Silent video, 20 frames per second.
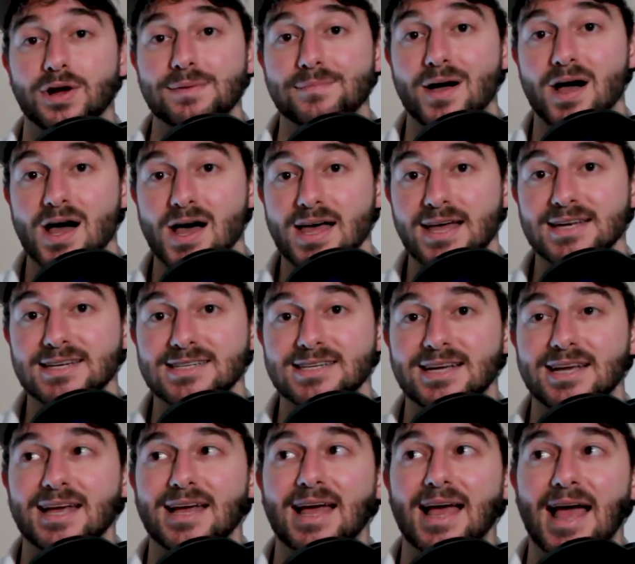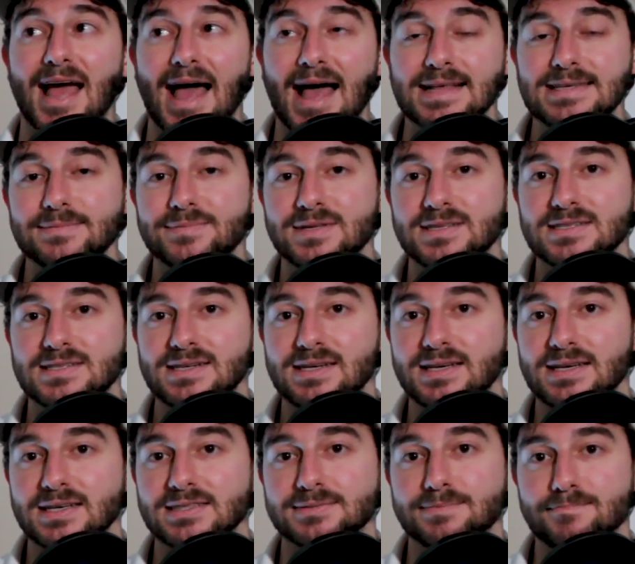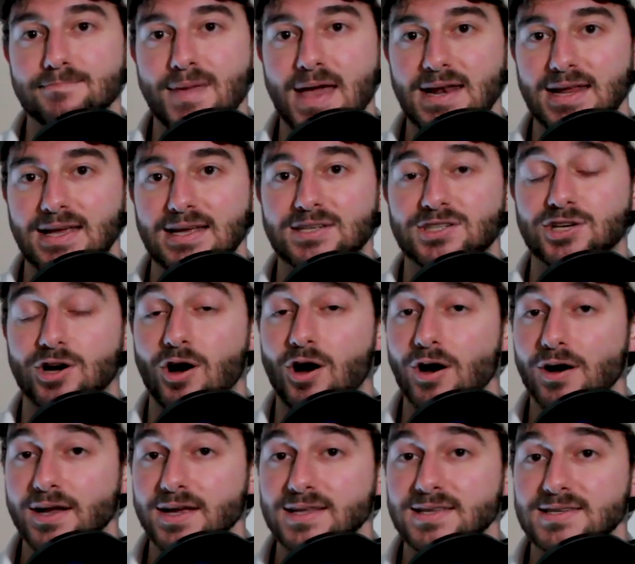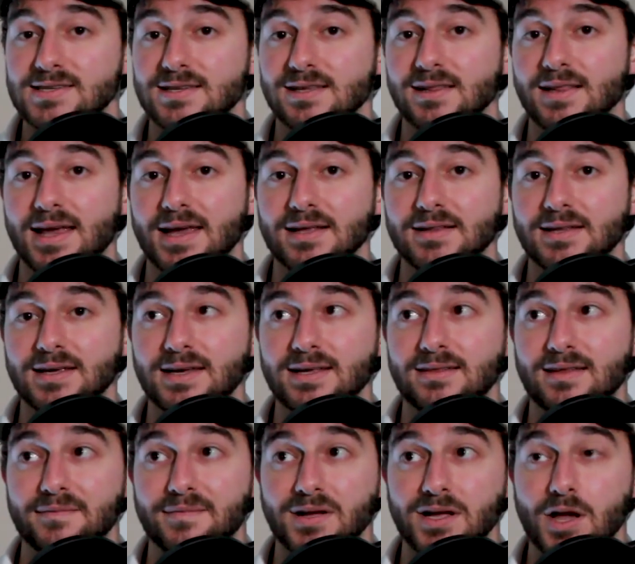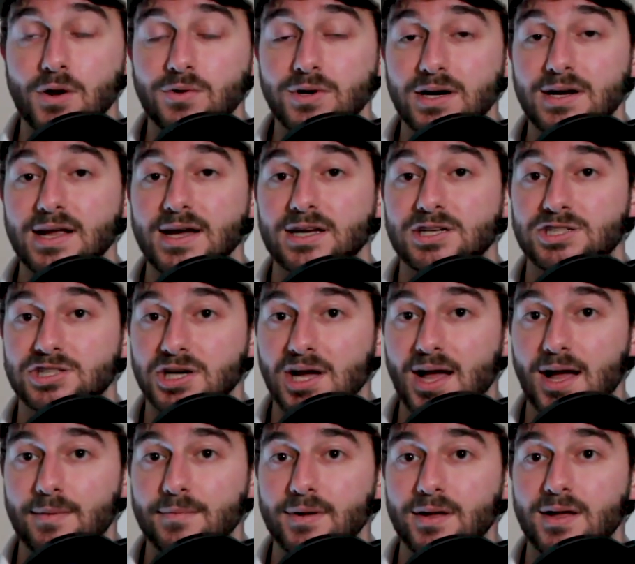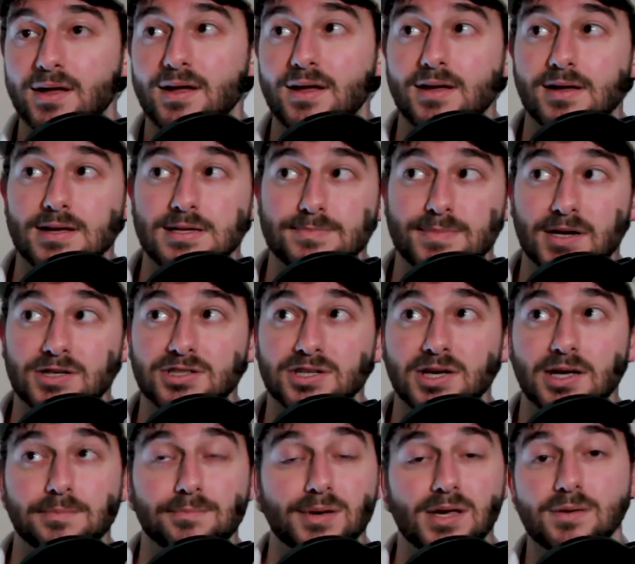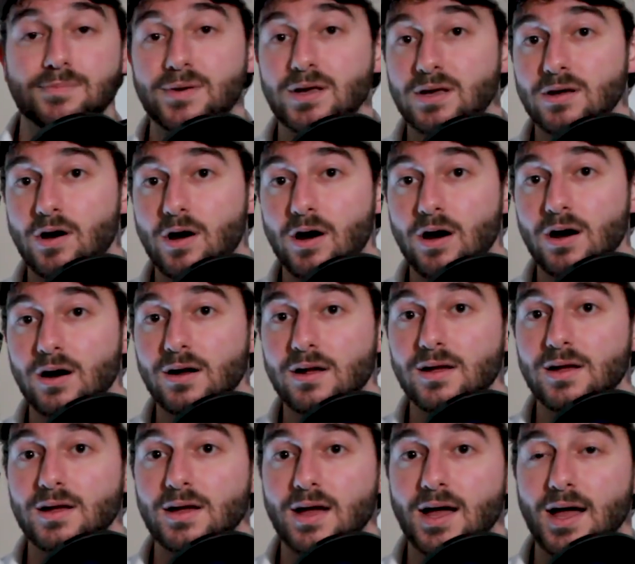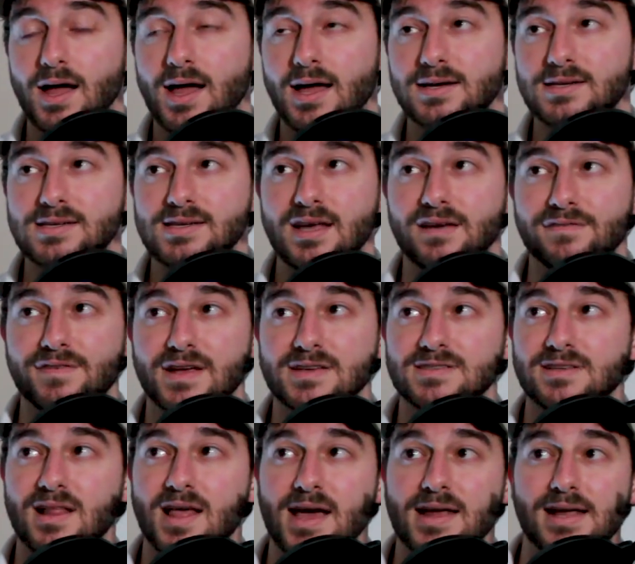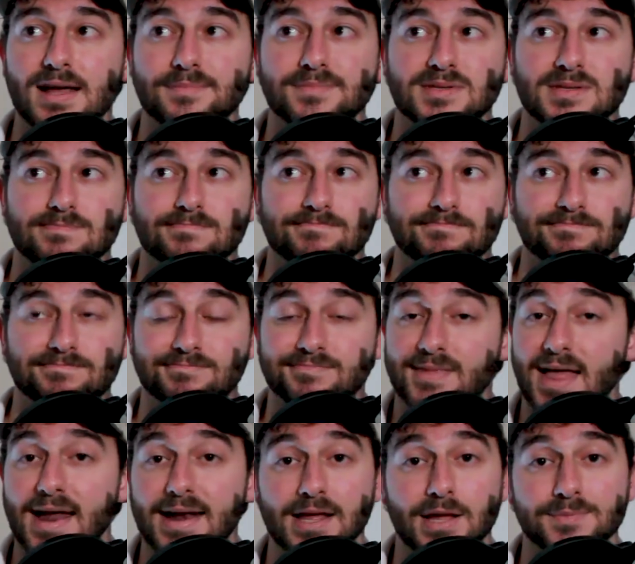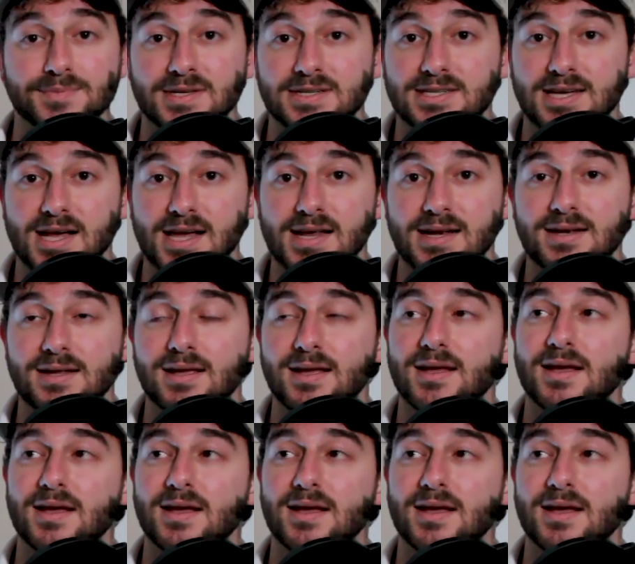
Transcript: Hunt hasn't been seeing as many targets lately. They've been going to Nick Chubb, especially in PPR DFS lineups. That helps a ton.